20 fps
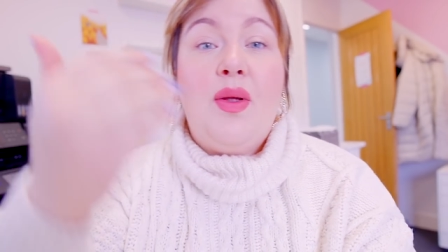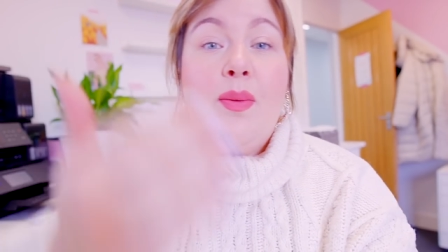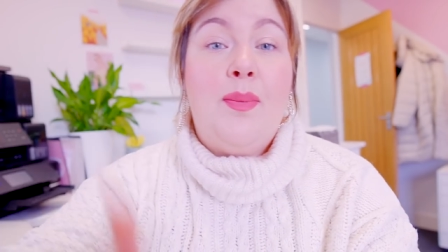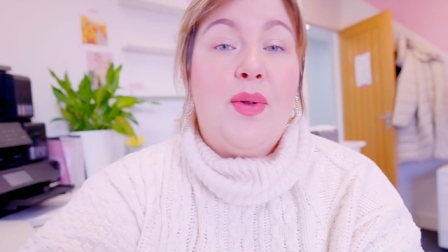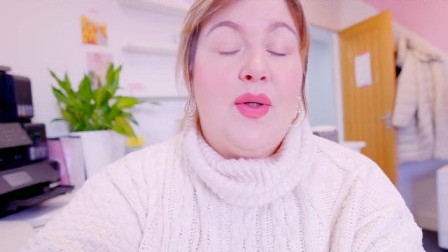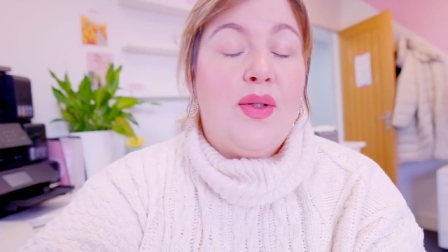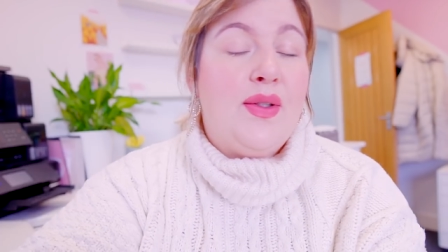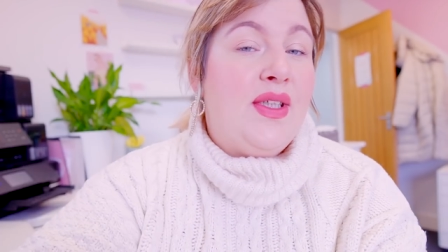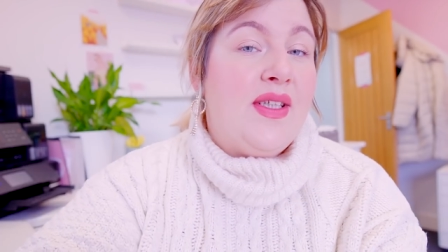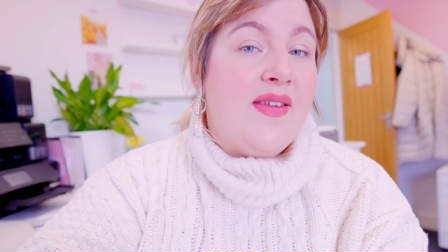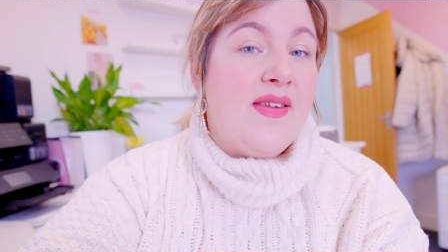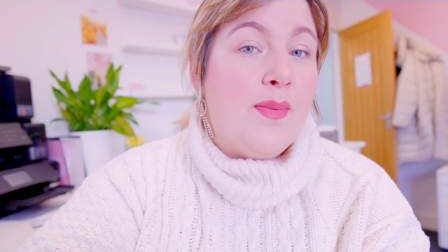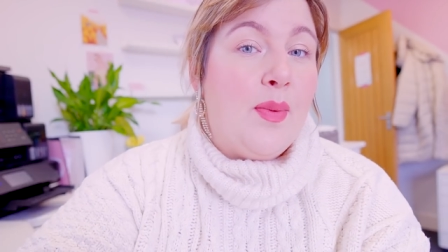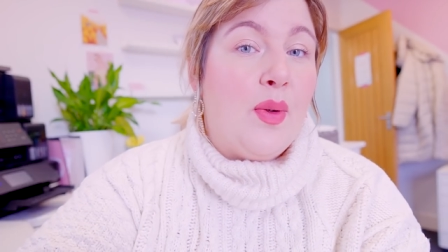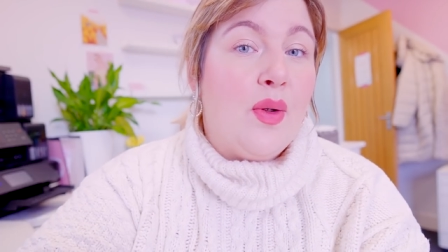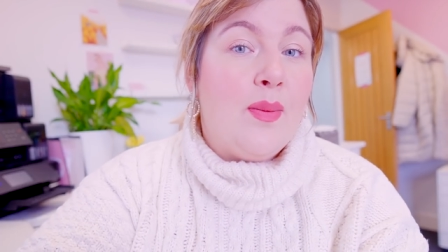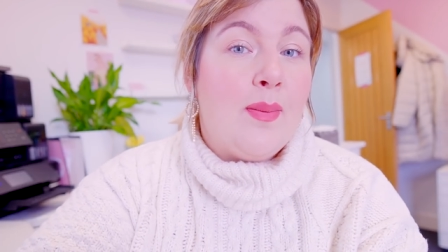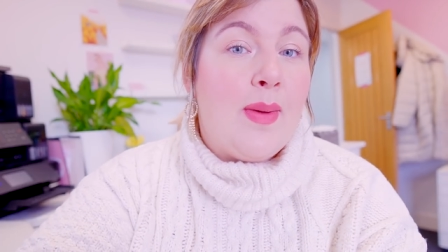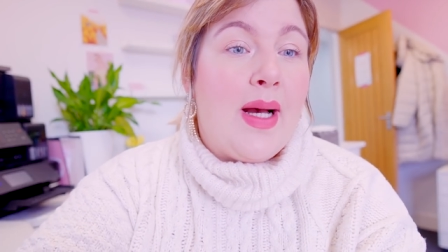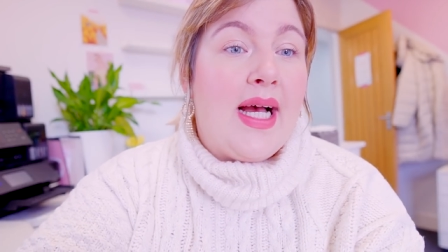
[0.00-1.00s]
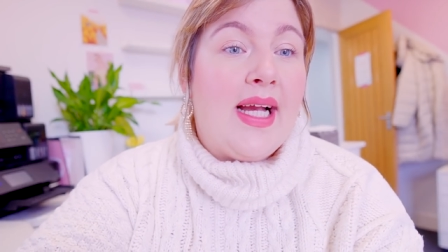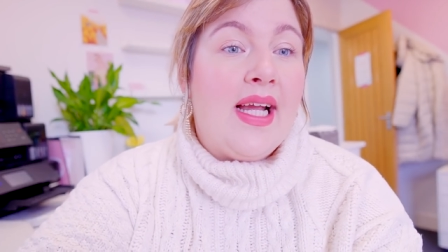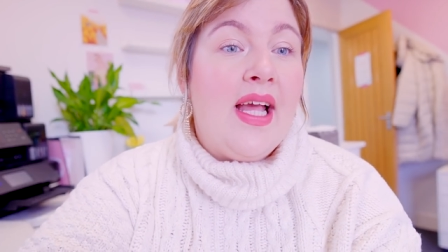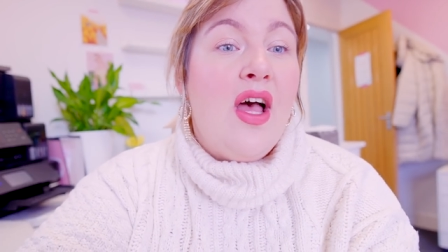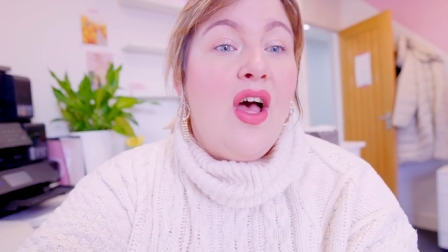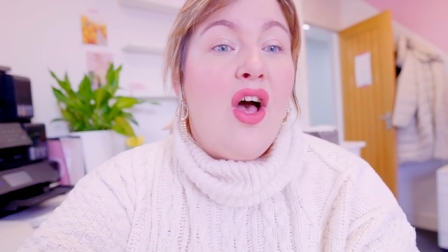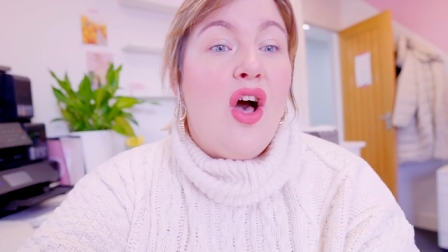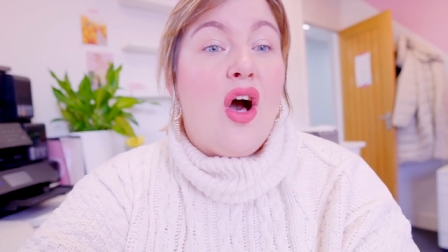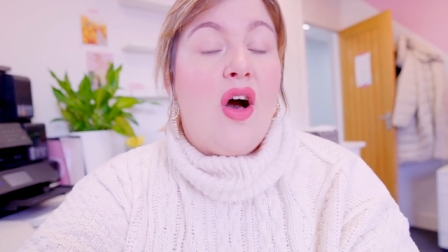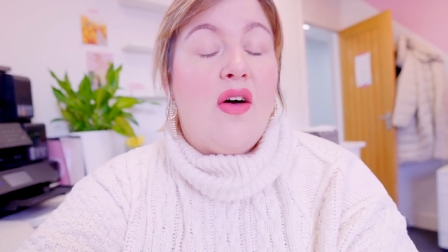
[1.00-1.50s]
you purchase a bookmark
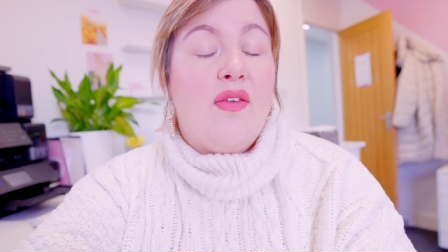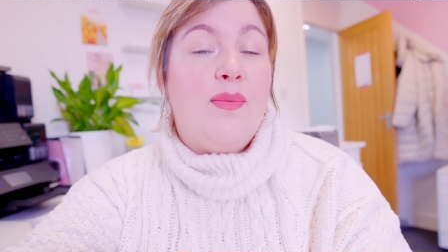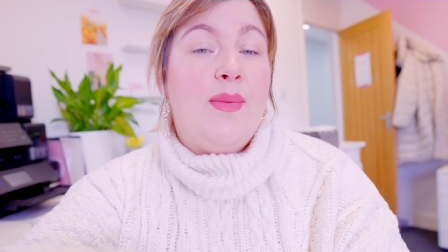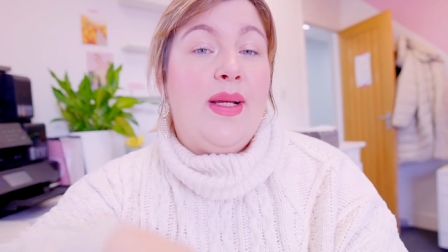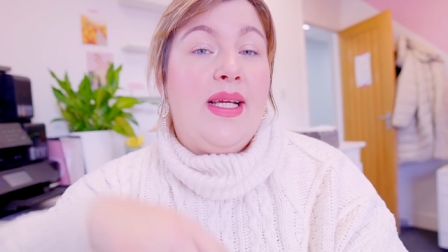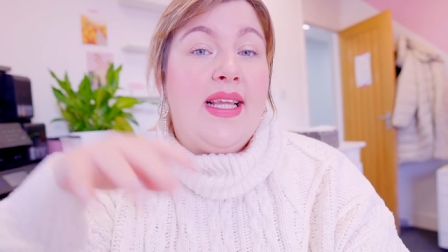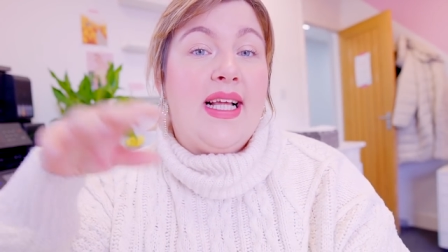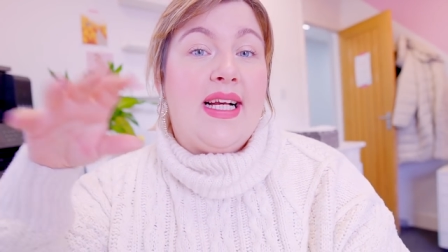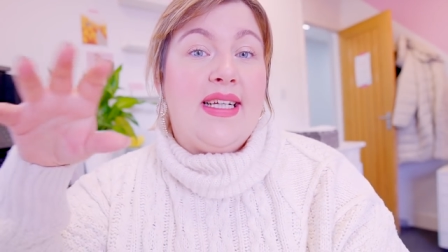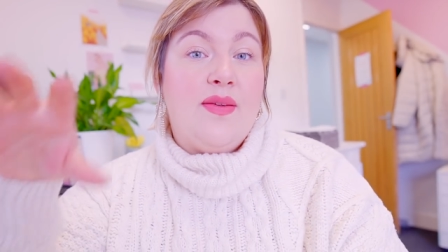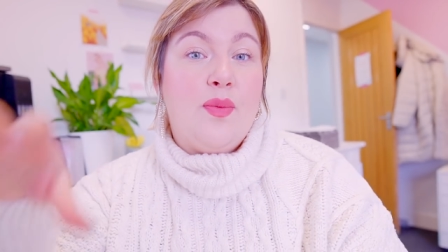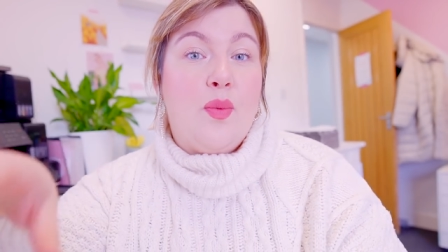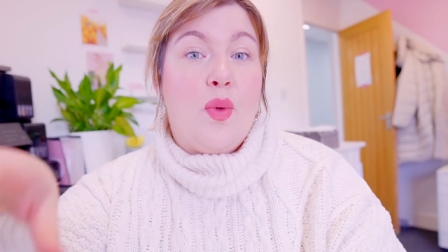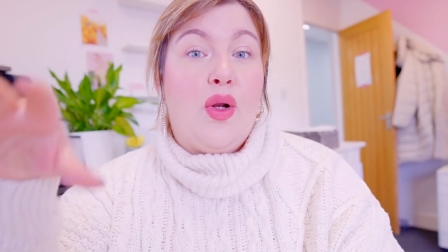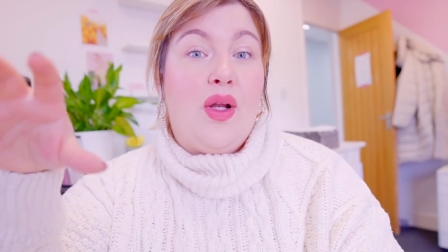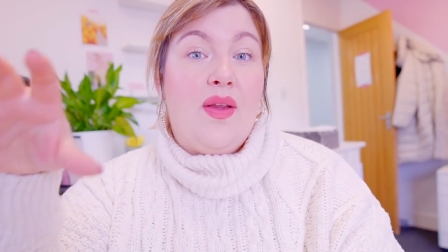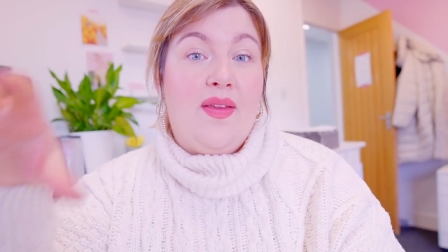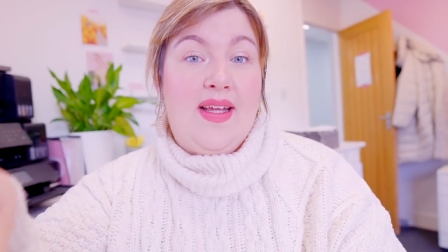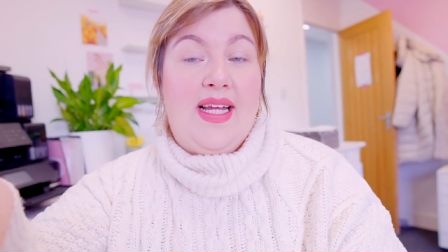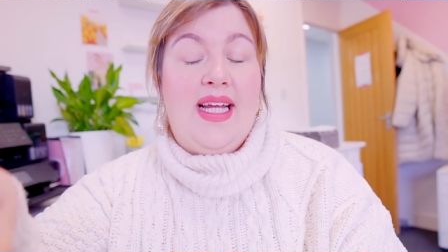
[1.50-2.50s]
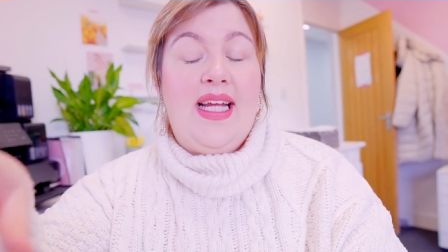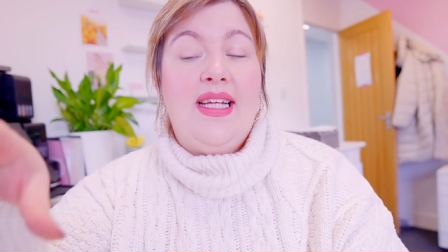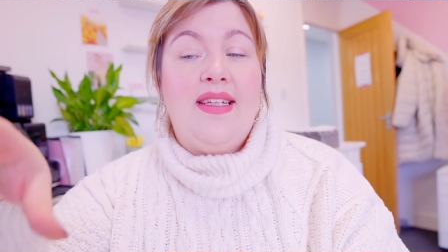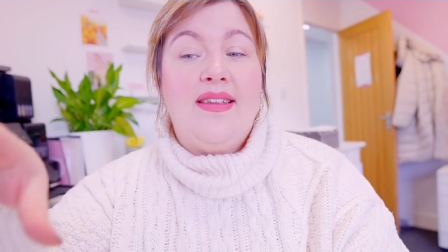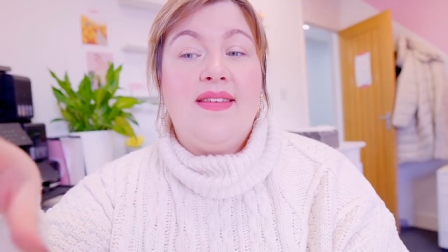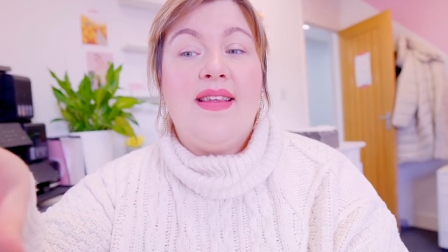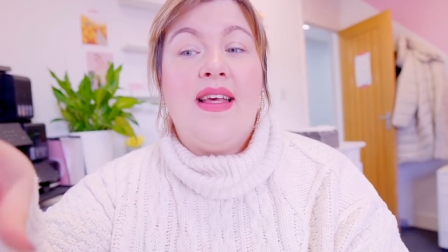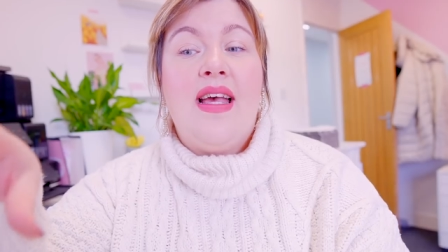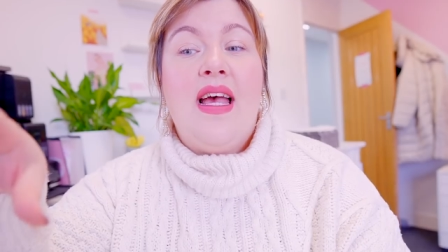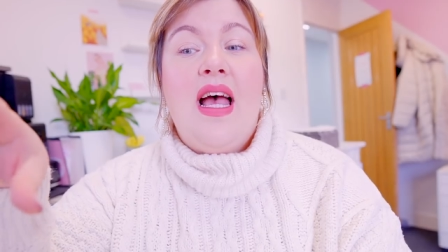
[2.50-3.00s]
off me that is one of
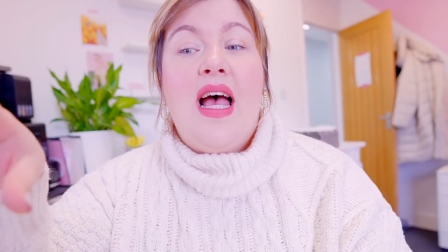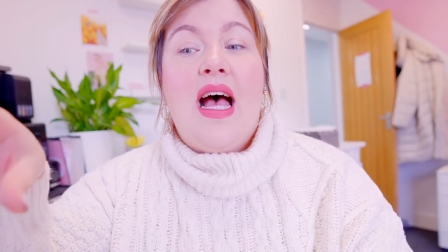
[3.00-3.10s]
these,